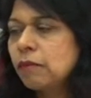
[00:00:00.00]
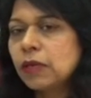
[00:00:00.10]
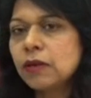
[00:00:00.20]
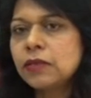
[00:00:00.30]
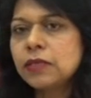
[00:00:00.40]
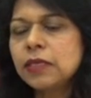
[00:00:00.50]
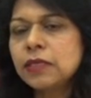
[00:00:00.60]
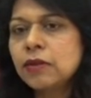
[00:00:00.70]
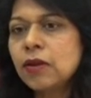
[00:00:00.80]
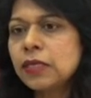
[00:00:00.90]
because
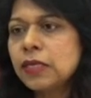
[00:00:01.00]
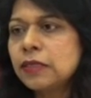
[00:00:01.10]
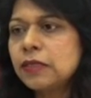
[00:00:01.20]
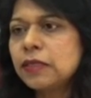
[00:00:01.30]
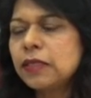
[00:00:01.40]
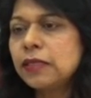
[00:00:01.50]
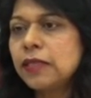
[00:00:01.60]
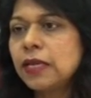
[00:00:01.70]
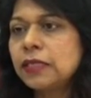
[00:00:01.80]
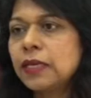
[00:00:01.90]
it's not necessary
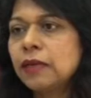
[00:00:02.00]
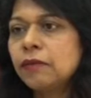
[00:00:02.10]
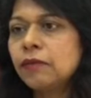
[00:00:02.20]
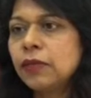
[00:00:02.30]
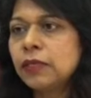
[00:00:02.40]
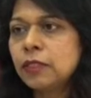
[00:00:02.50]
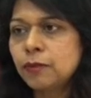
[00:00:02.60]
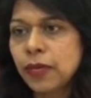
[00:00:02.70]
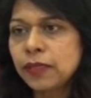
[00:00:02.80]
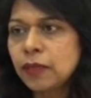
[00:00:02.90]
that we
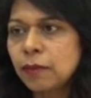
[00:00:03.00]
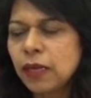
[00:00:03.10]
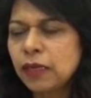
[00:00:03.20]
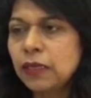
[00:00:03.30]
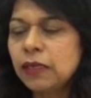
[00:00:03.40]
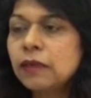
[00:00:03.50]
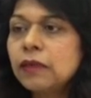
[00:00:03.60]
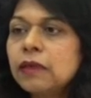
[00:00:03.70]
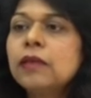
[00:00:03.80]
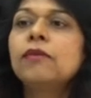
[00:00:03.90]
spend the money.
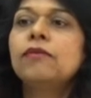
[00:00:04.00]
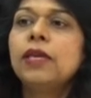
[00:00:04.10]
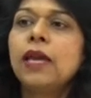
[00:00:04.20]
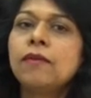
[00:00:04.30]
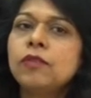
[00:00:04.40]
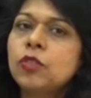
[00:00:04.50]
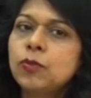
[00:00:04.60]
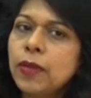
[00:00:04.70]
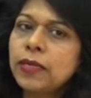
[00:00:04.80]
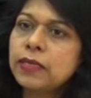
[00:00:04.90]
We have to
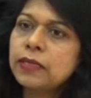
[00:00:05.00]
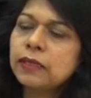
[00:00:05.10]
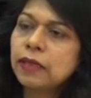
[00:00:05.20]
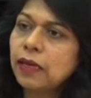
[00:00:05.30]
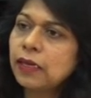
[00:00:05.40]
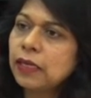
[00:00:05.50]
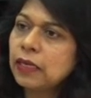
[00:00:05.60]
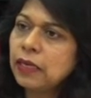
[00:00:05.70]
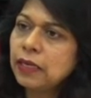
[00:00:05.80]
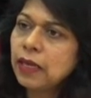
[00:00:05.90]
spend it
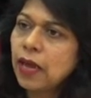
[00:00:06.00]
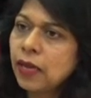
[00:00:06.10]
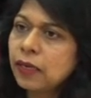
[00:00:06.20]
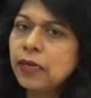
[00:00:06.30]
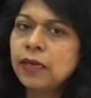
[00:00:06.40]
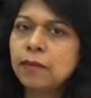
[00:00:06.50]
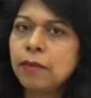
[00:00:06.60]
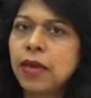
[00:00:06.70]
correctly and in a